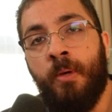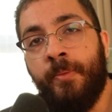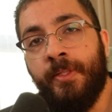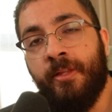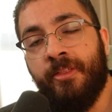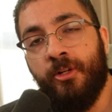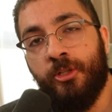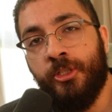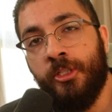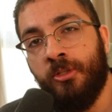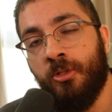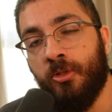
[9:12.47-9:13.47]
Maybe the
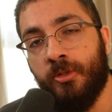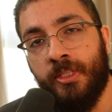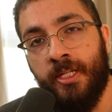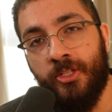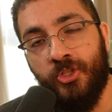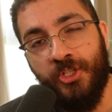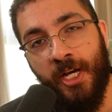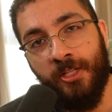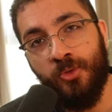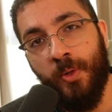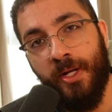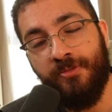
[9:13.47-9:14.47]
thirteen year old kids can't
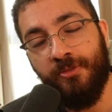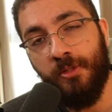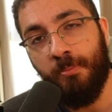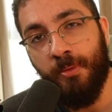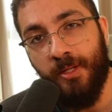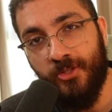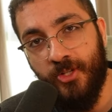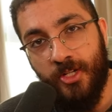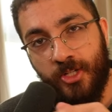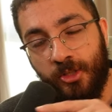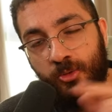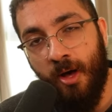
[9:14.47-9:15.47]
wait for the
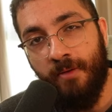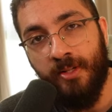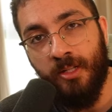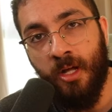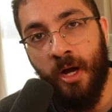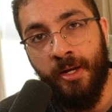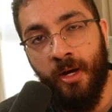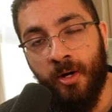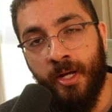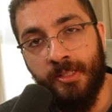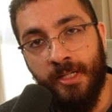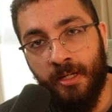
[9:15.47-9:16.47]
PlayStation to have a line on
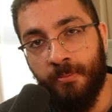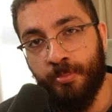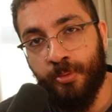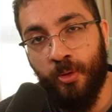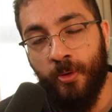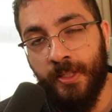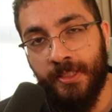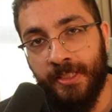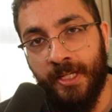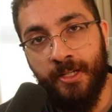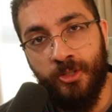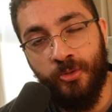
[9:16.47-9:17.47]
it and a Pro at
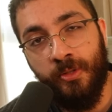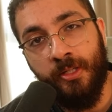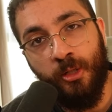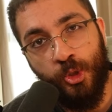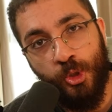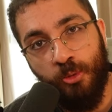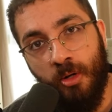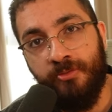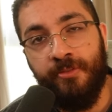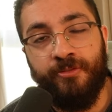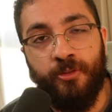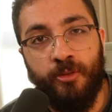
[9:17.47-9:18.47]
the end so they can show off
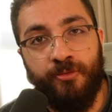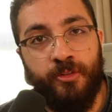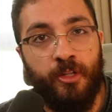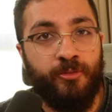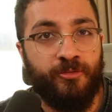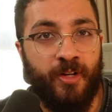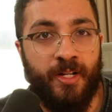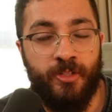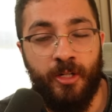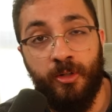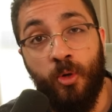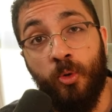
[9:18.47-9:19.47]
in front of their friends
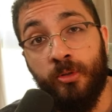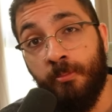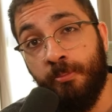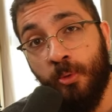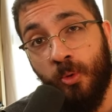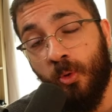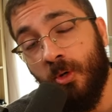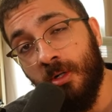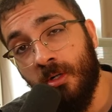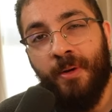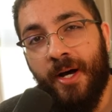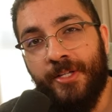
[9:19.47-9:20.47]
and call them poor.
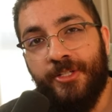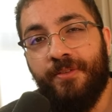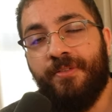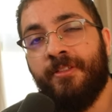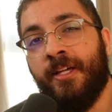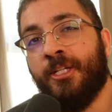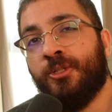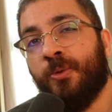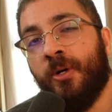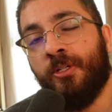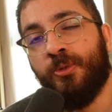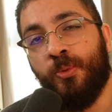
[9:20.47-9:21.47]
But as if things
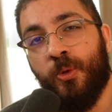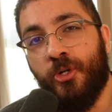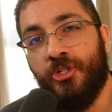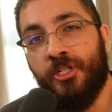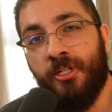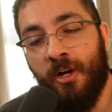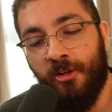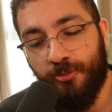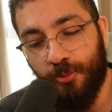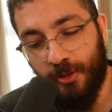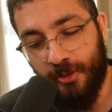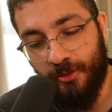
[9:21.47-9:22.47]
weren't worse enough
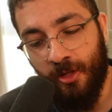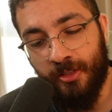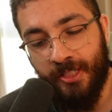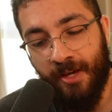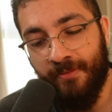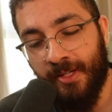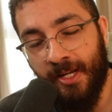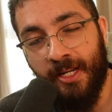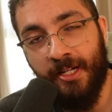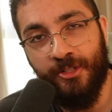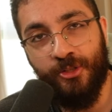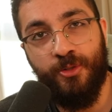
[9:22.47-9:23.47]
with not having any
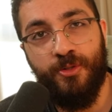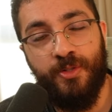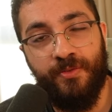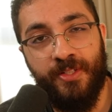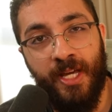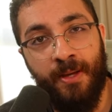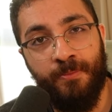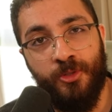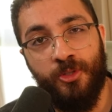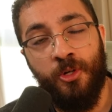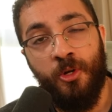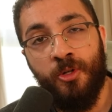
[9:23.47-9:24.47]
exclusive
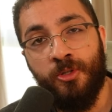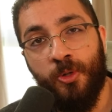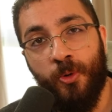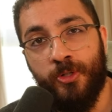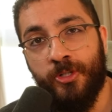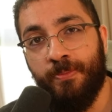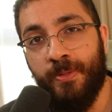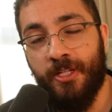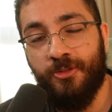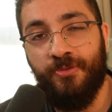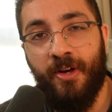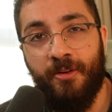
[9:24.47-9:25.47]
games towards the P
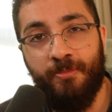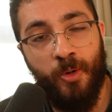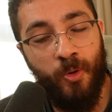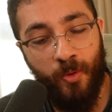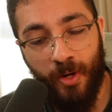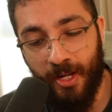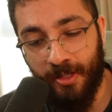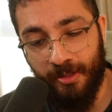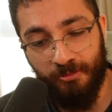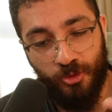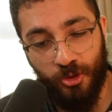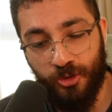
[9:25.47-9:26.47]
S five Pro
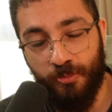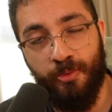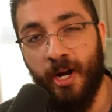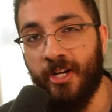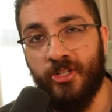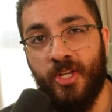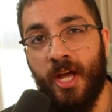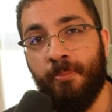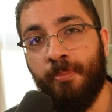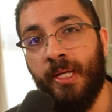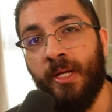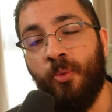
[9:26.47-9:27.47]
and just the price tag
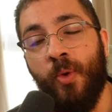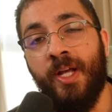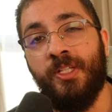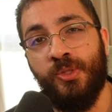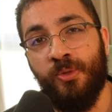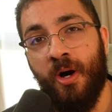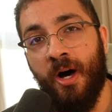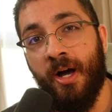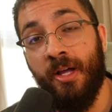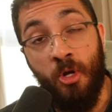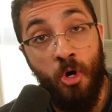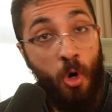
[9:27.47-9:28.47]
being way too
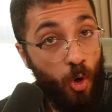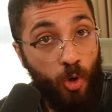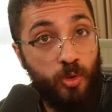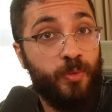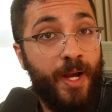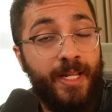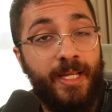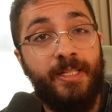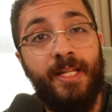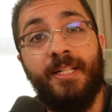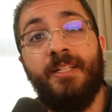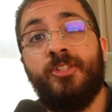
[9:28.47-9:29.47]
high already,
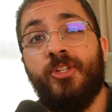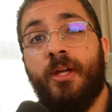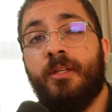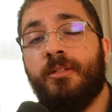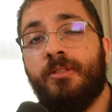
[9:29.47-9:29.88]
they decided to